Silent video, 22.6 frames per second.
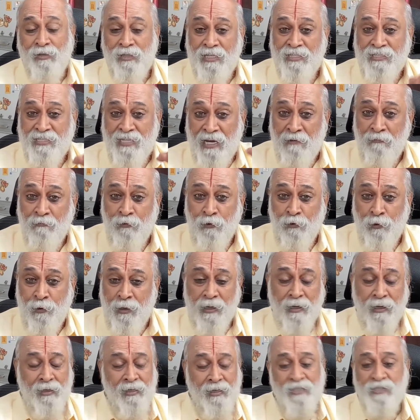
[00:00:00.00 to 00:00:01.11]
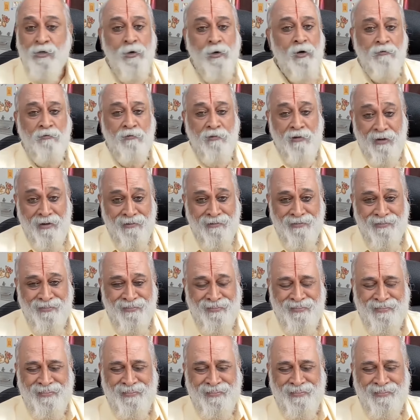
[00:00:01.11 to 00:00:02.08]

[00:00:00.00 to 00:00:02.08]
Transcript: on the same footing is not fair.